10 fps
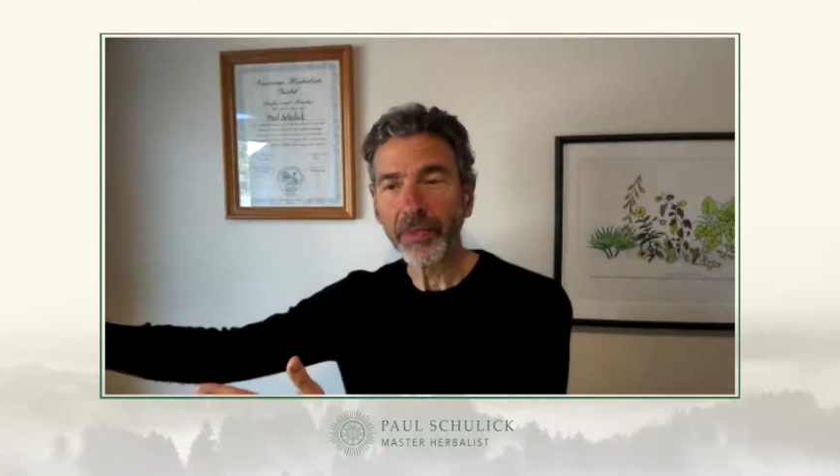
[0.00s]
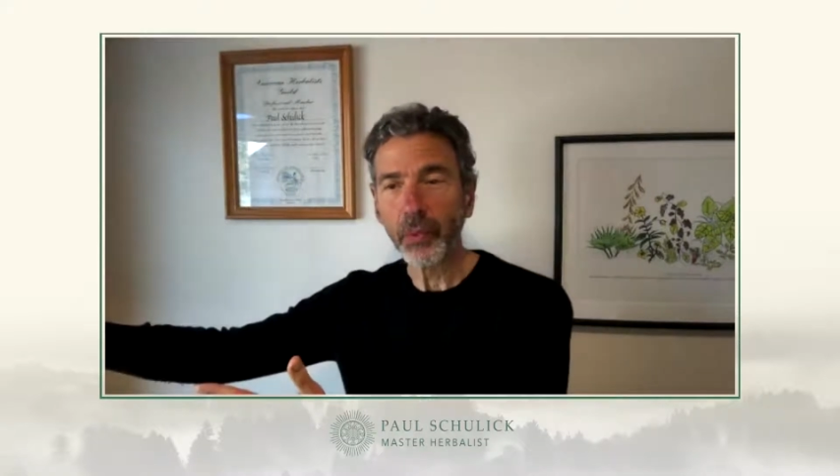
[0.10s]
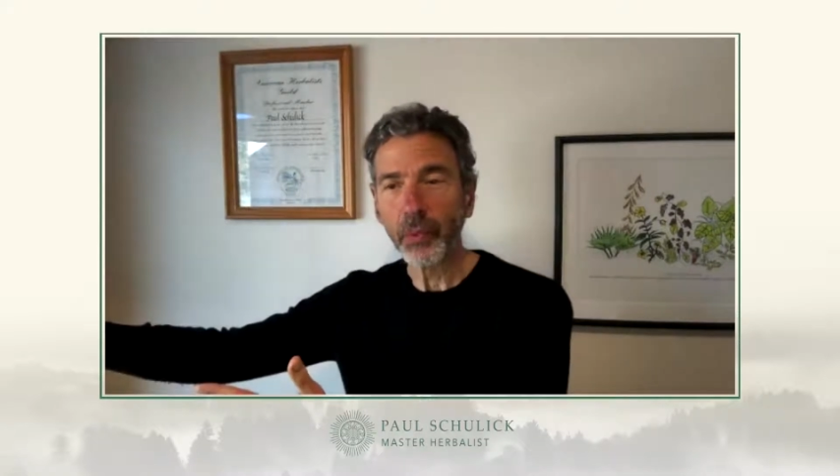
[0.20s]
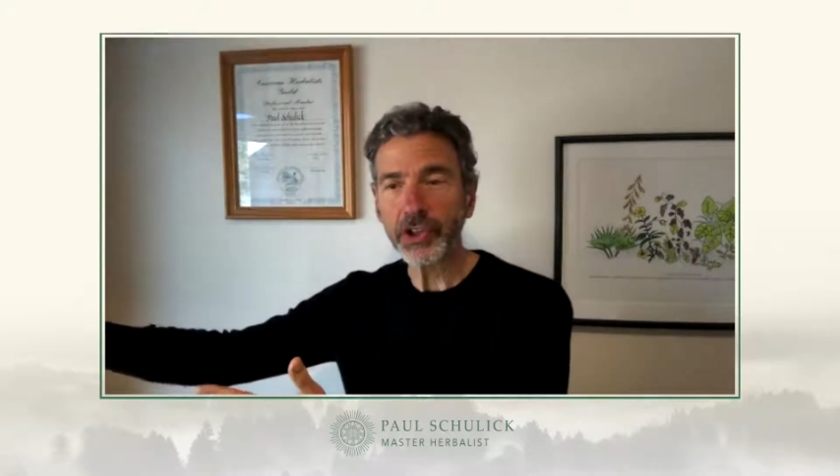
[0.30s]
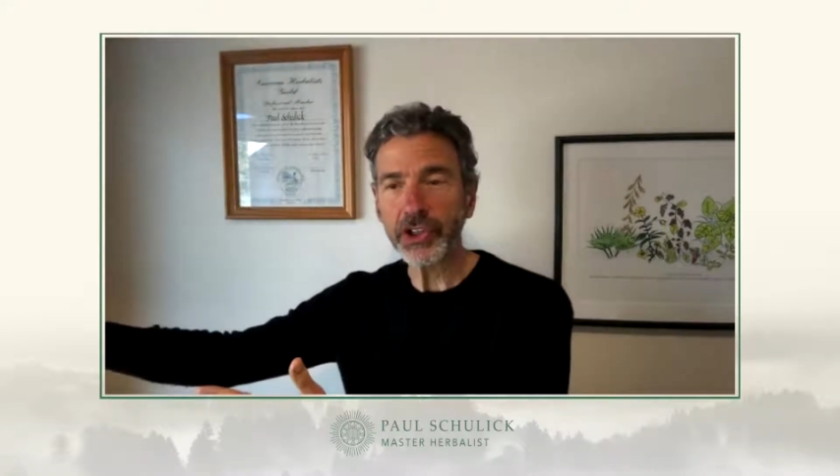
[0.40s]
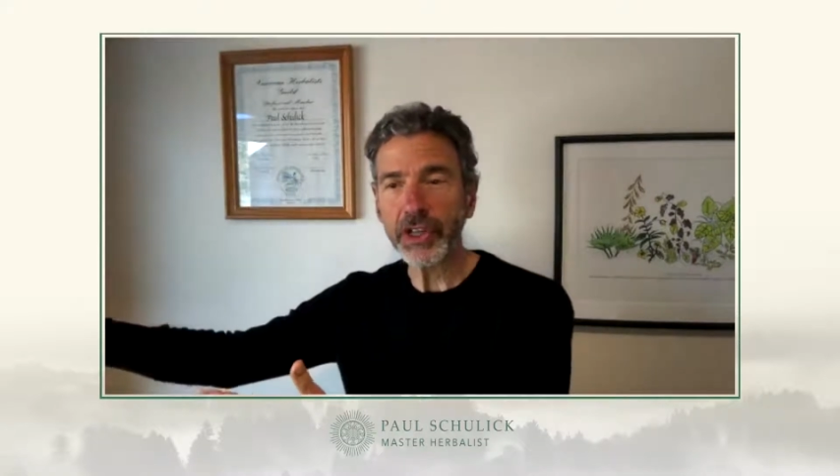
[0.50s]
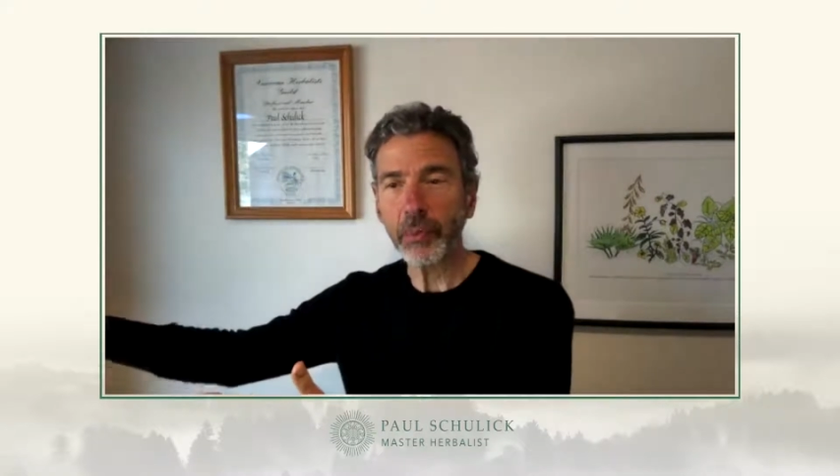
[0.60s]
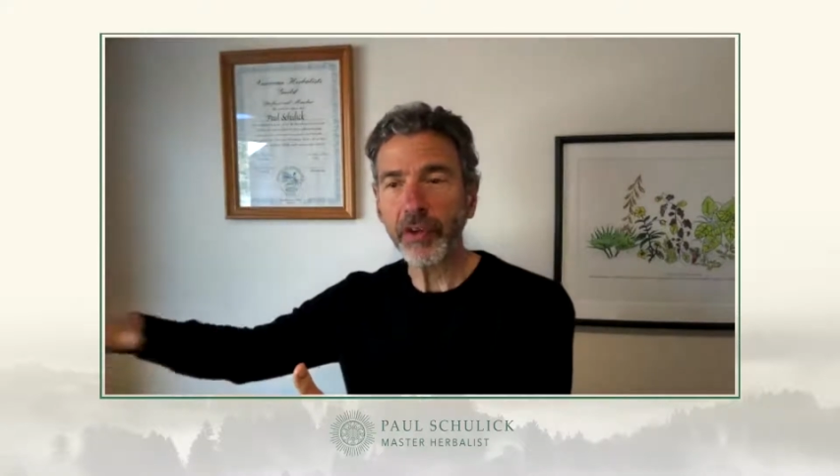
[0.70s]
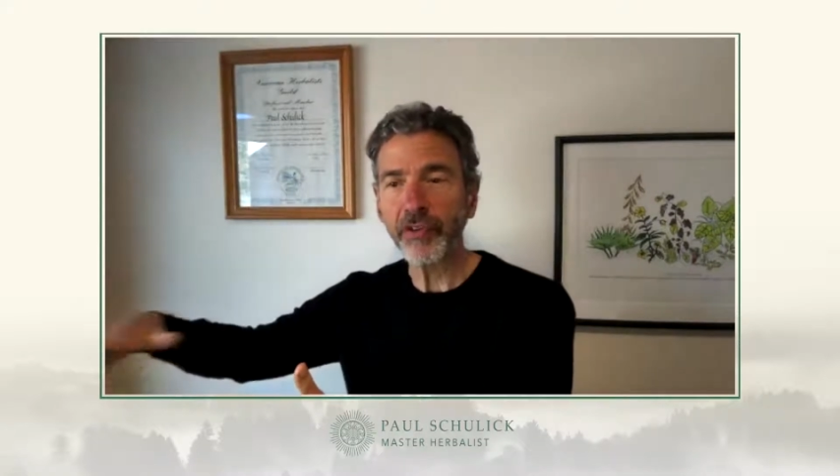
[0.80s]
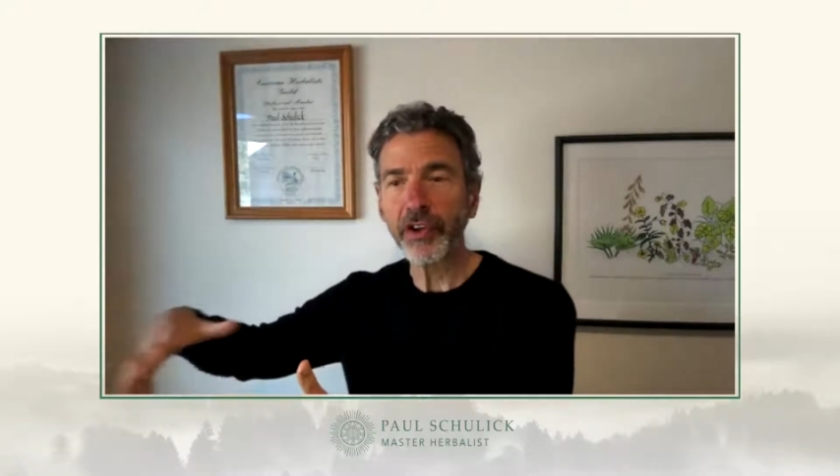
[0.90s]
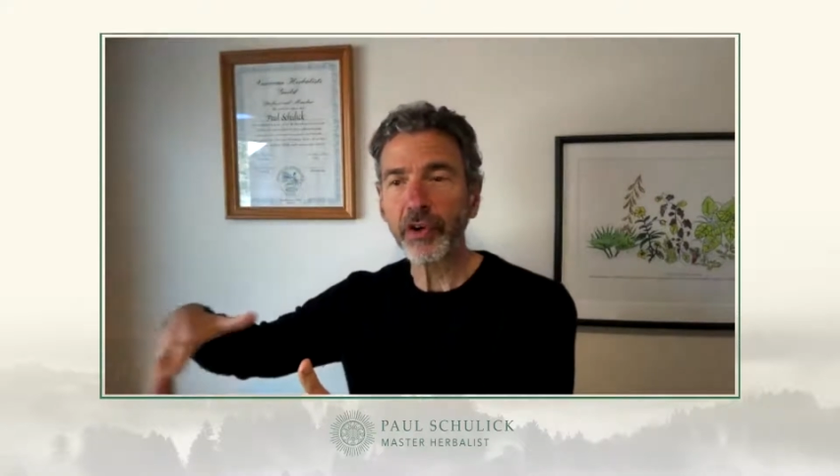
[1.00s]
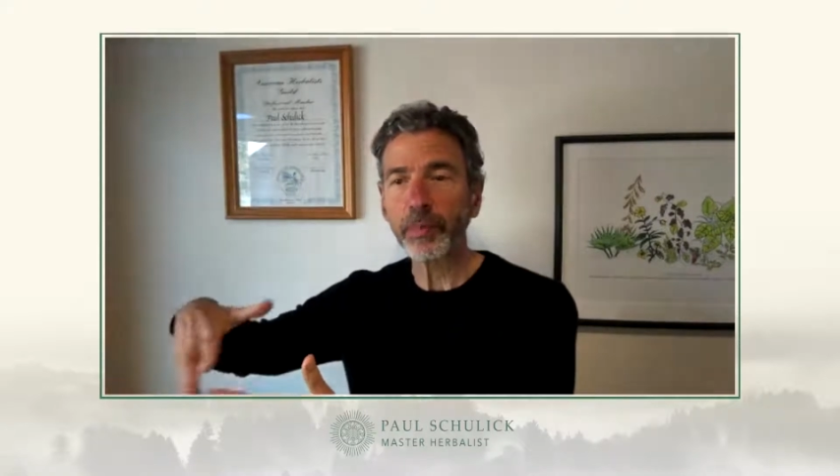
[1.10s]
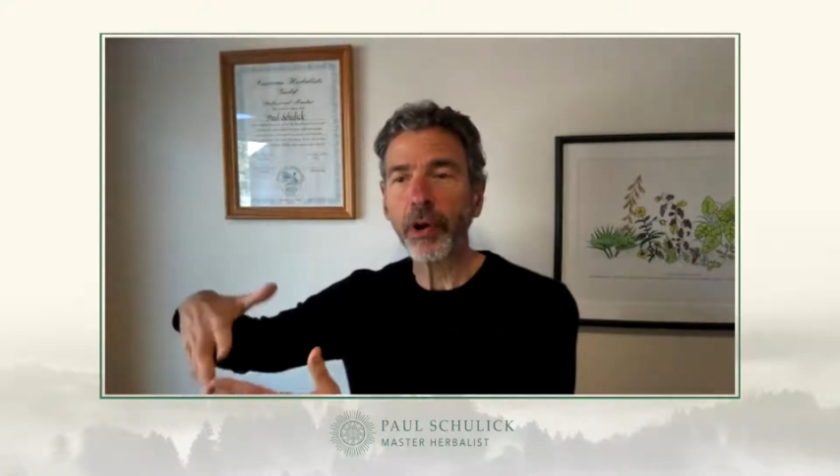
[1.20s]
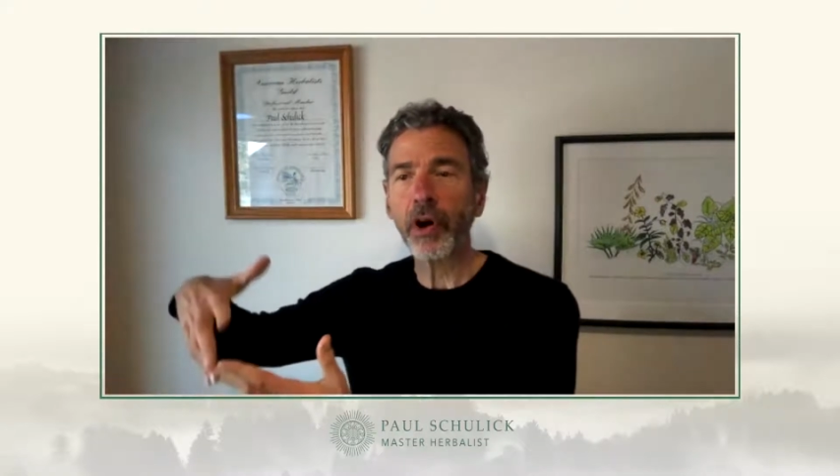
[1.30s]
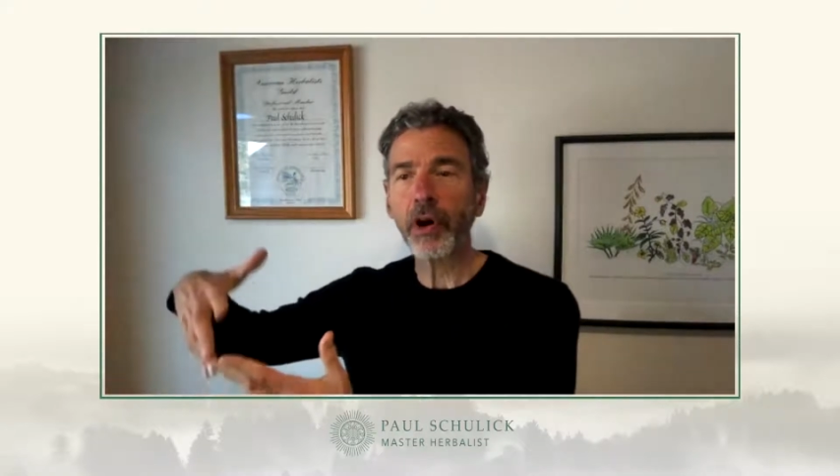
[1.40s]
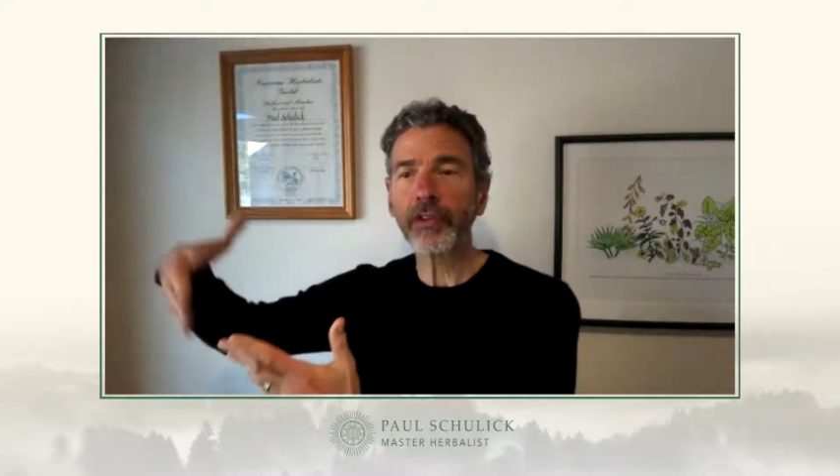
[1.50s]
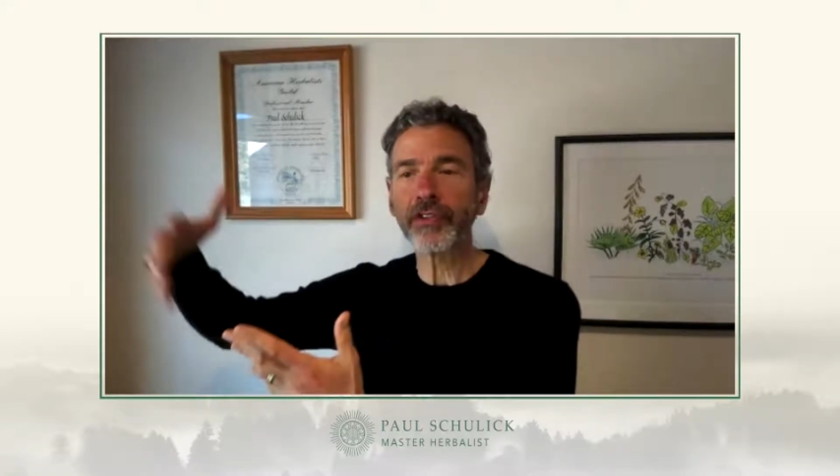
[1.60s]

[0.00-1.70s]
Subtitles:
which is that we feel part of